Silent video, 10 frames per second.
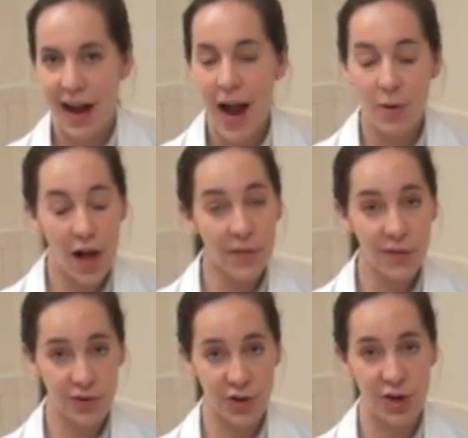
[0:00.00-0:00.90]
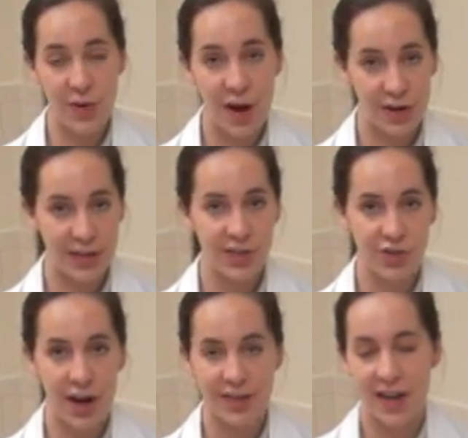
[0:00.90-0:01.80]
I will also show you how to
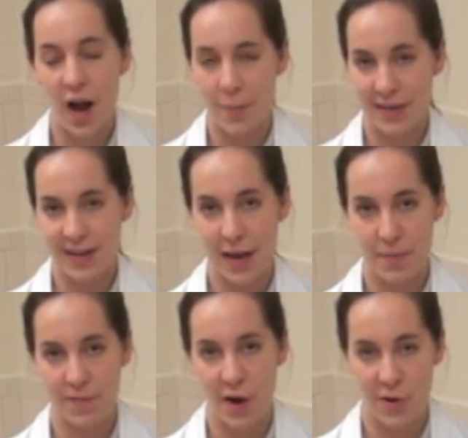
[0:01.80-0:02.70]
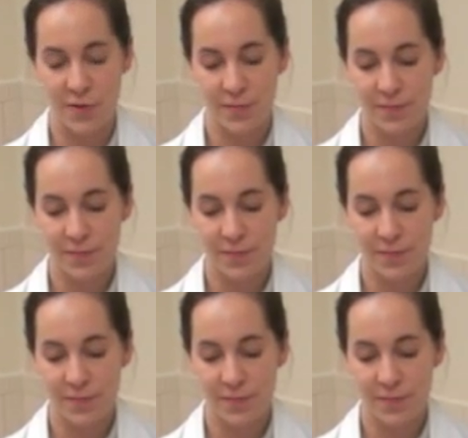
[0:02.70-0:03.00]
construct a common type of cone.